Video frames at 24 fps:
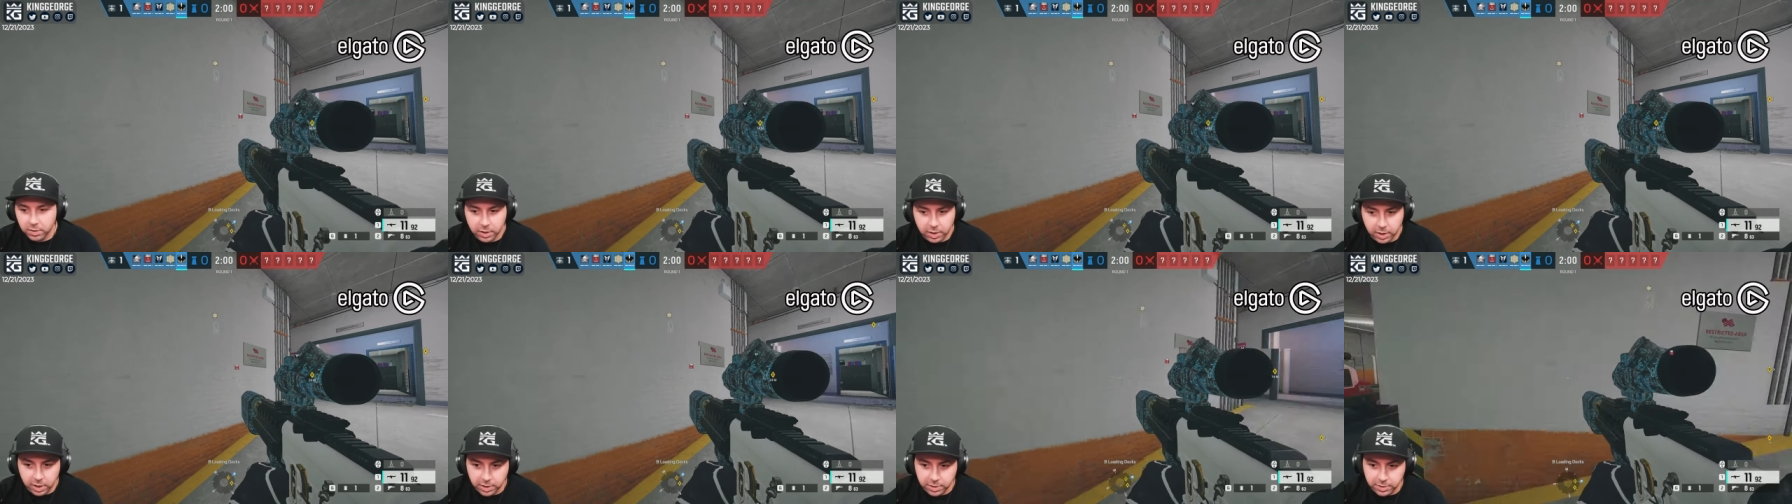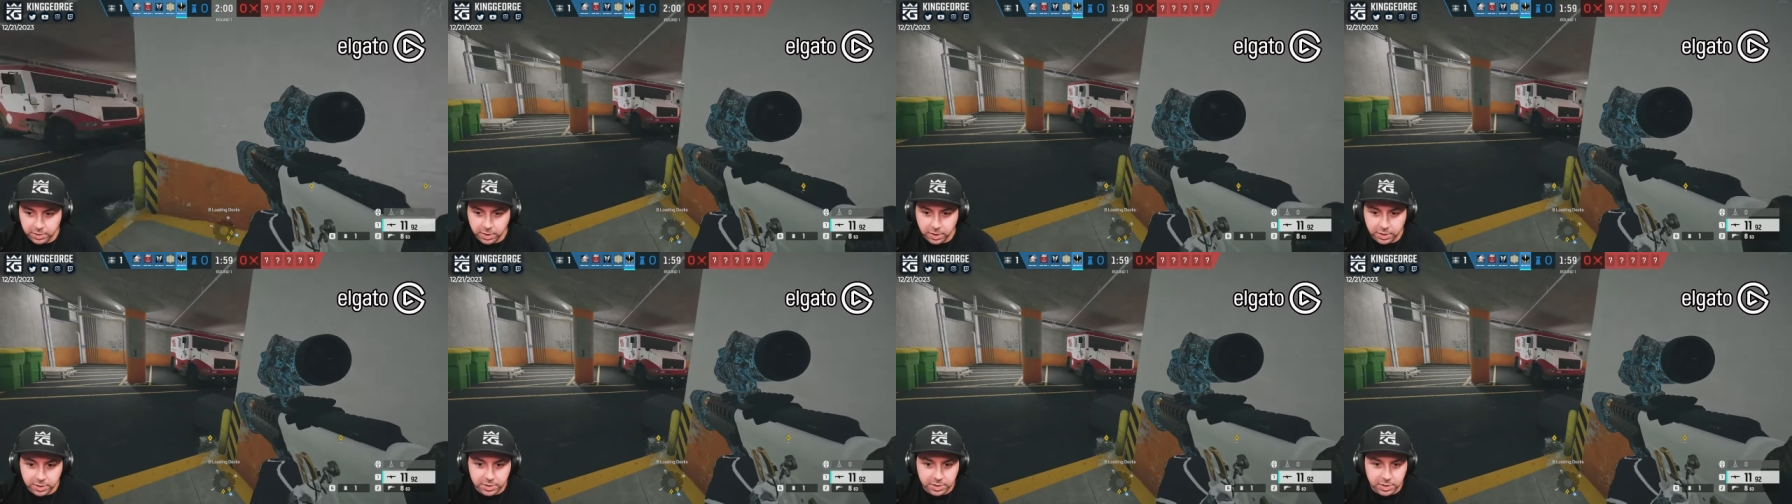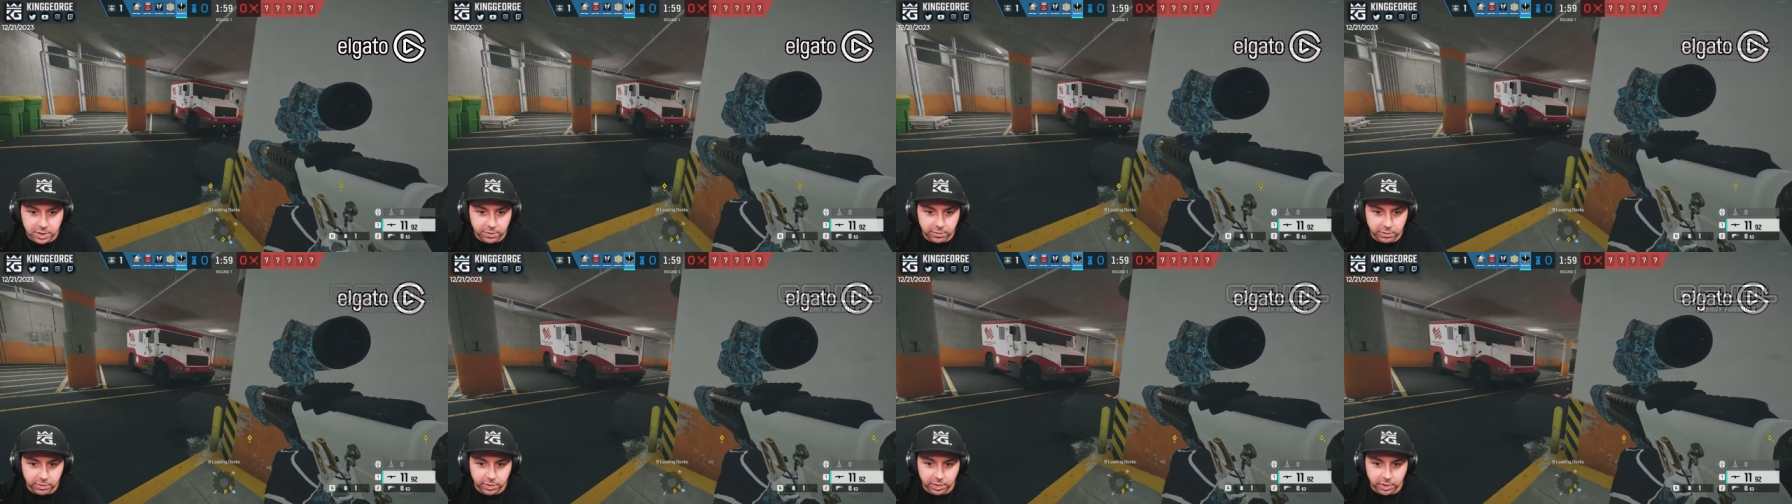Like, I
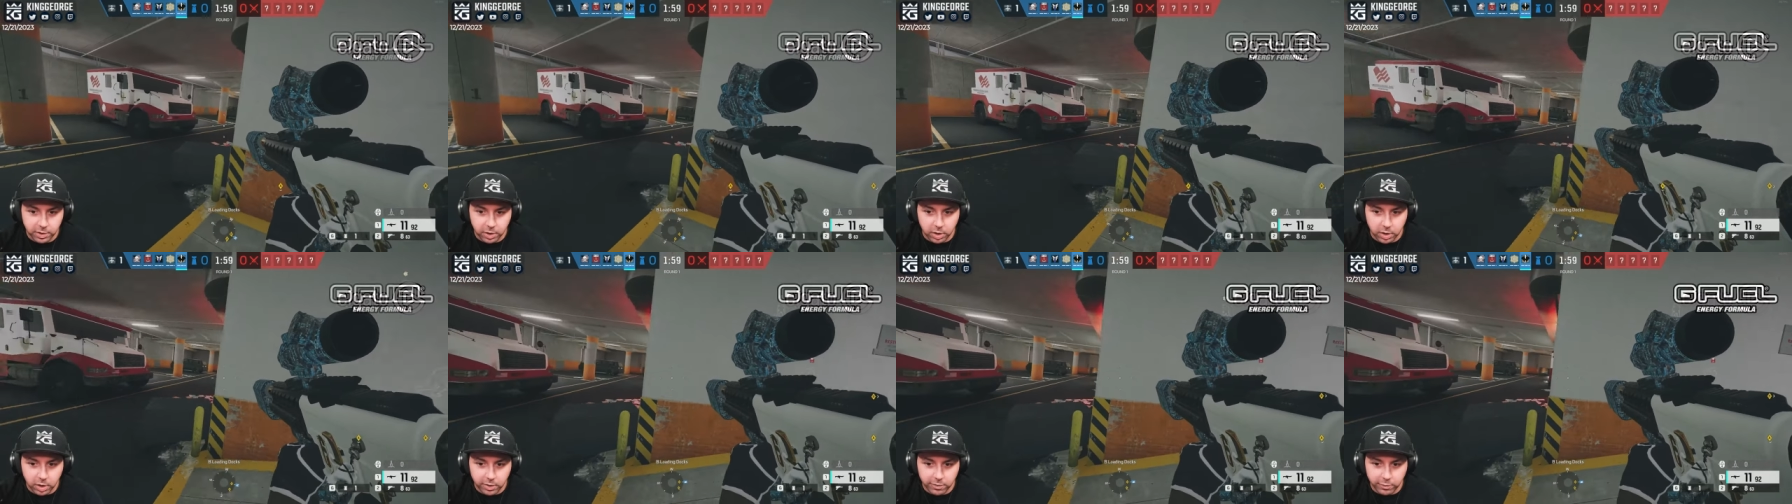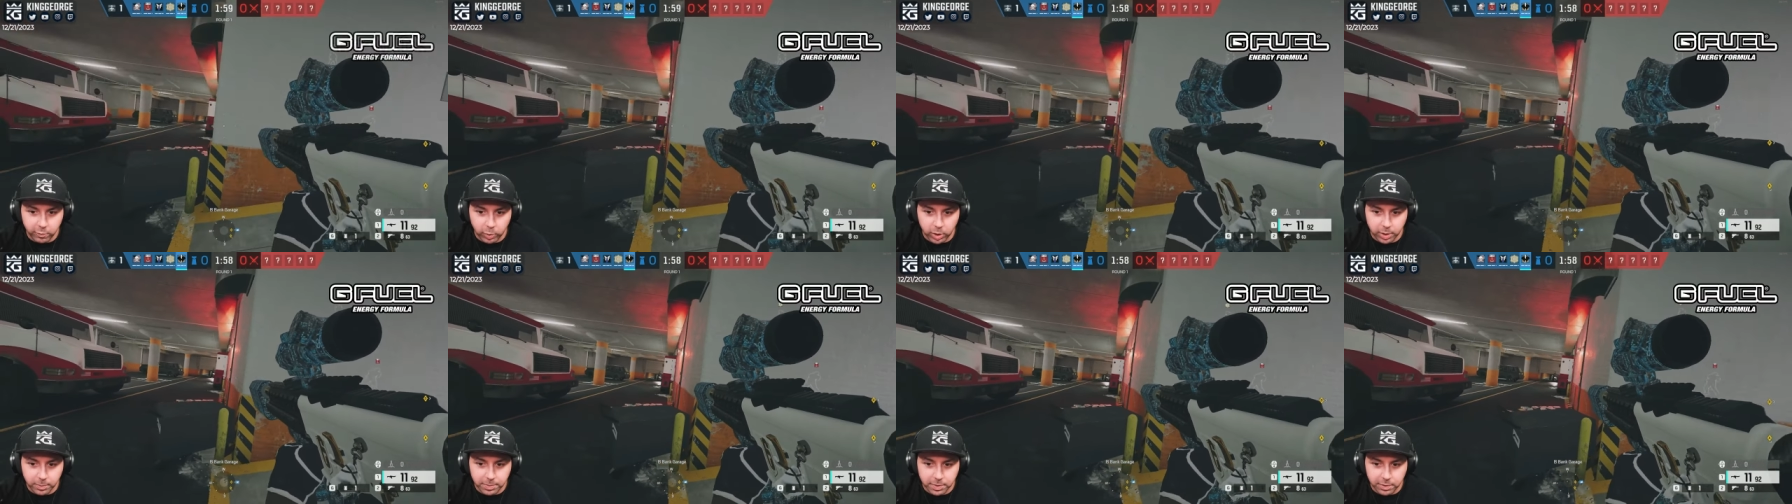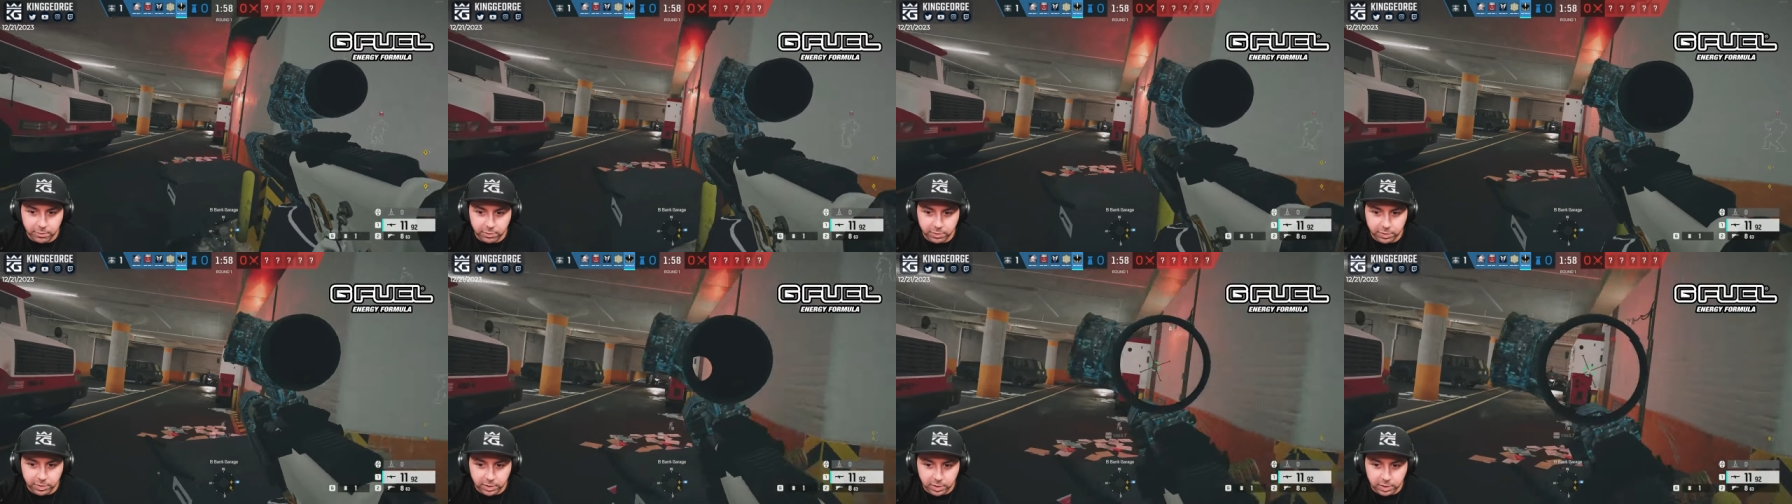dusted everything off, wiped
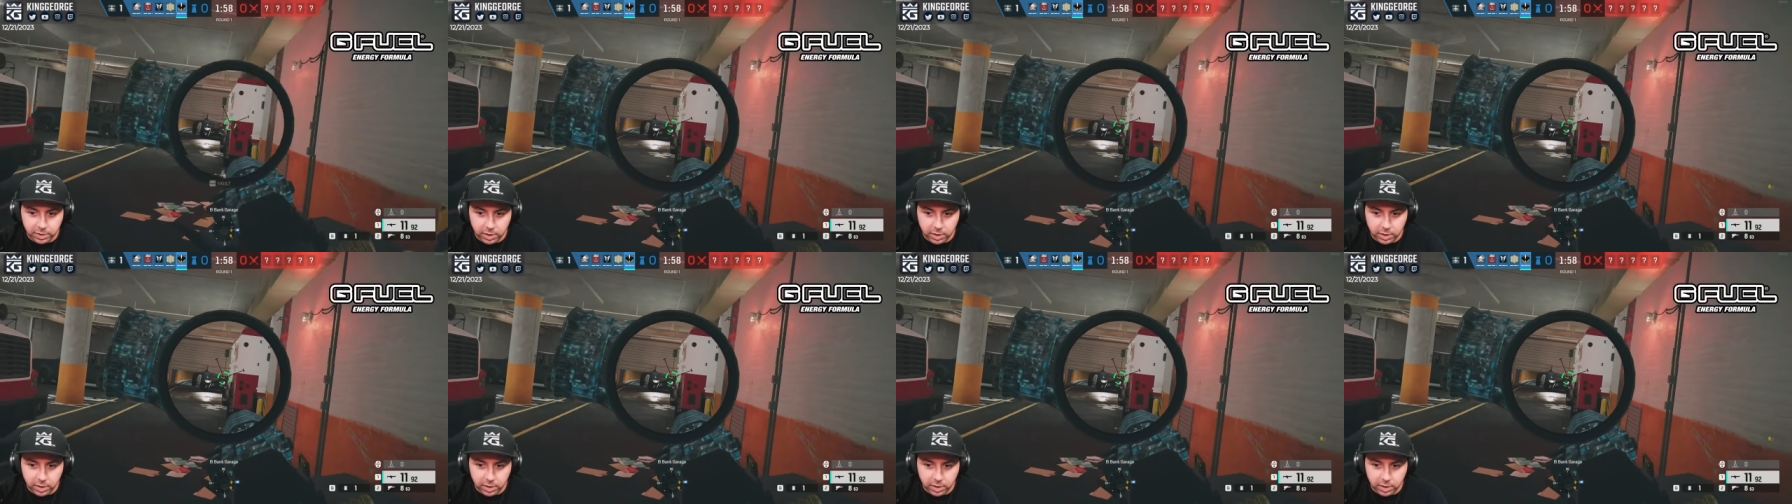everything